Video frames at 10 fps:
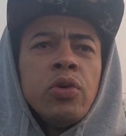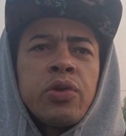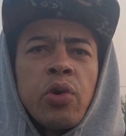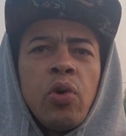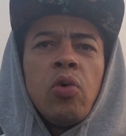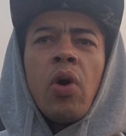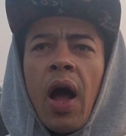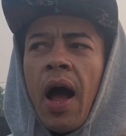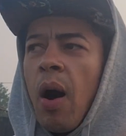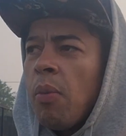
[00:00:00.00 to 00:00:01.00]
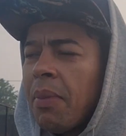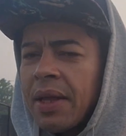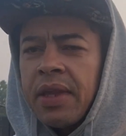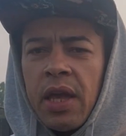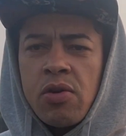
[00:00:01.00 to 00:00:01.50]
through how my
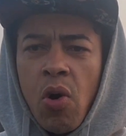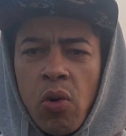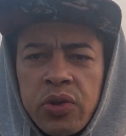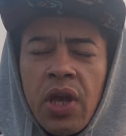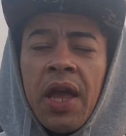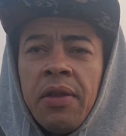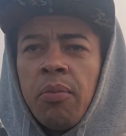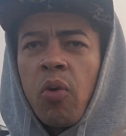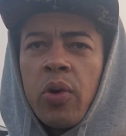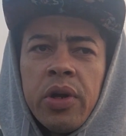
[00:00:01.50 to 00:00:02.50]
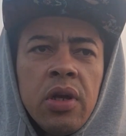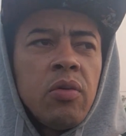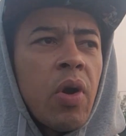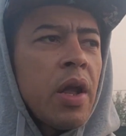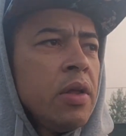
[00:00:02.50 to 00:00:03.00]
day goes in the morning,
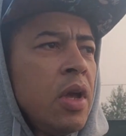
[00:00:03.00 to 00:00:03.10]
right?